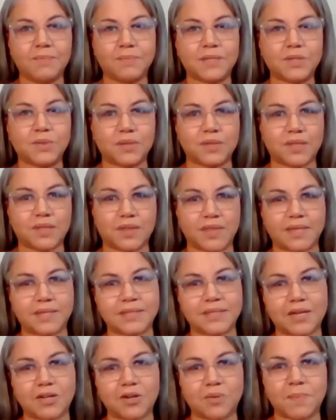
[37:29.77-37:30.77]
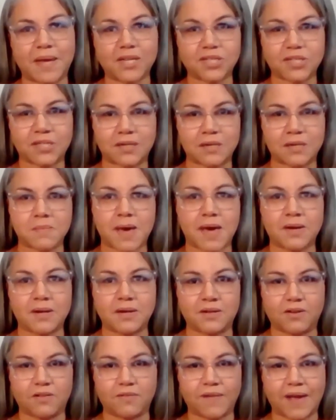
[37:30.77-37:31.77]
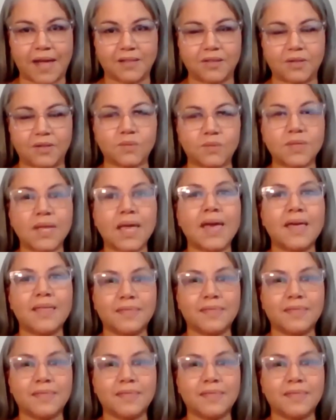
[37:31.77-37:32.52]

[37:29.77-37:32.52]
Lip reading: between the things that you're passionate about and your values?